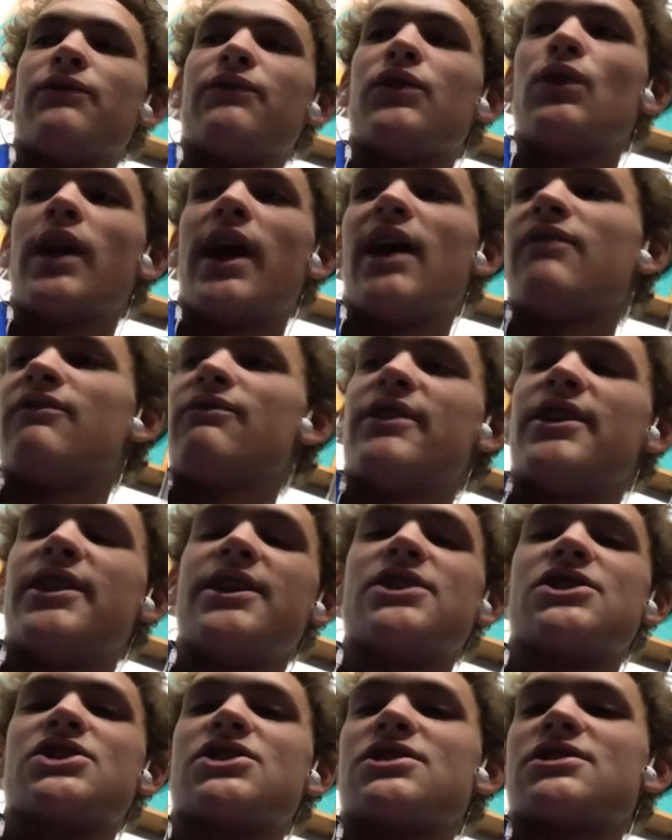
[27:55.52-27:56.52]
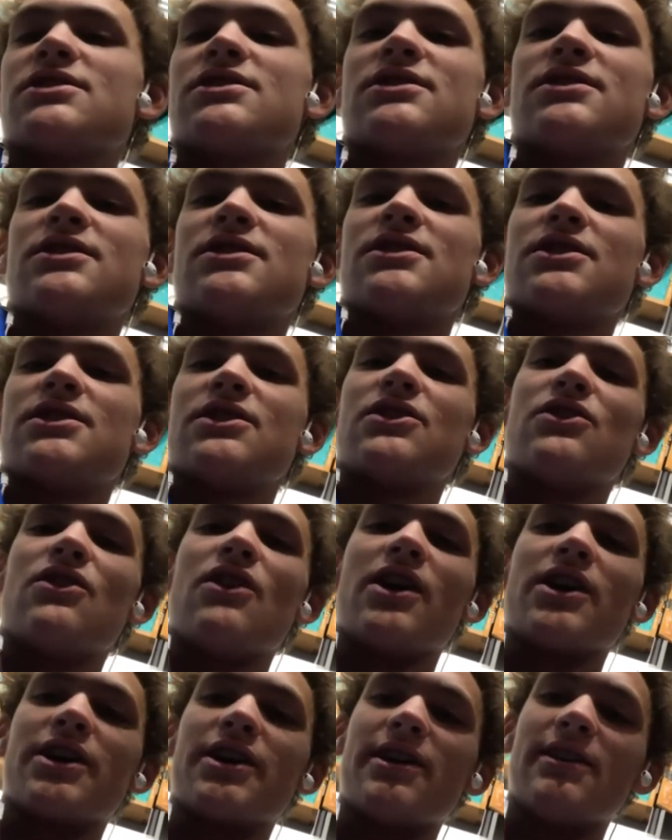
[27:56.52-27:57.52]
you can't finish, you're
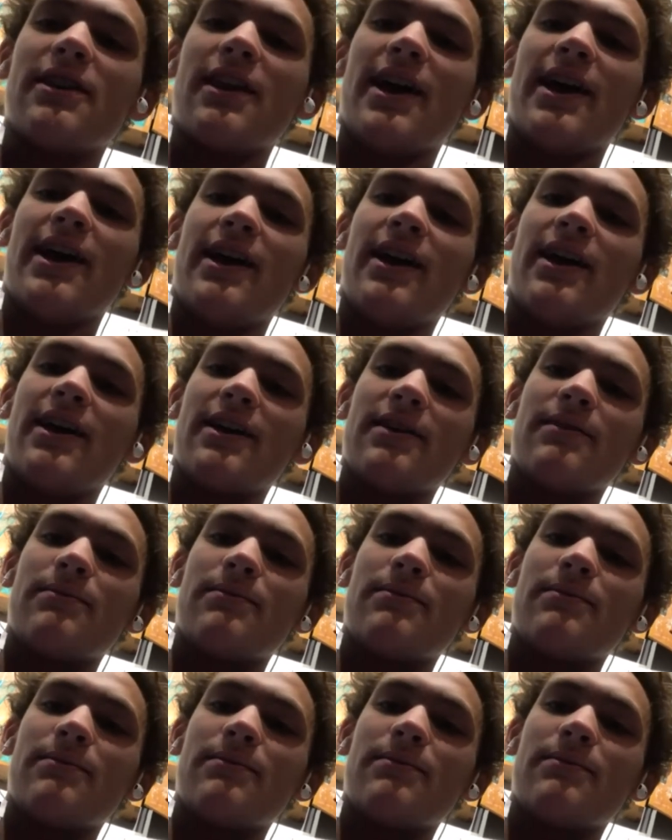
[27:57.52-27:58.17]
not going to make